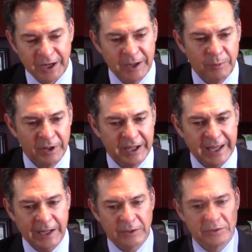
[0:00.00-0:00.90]
he really
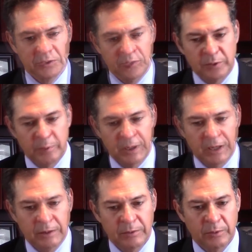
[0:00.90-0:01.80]
counseled
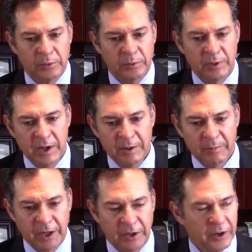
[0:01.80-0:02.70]
me through
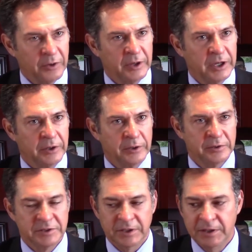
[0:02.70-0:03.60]
my younger
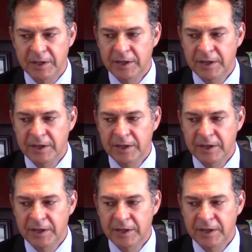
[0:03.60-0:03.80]
years and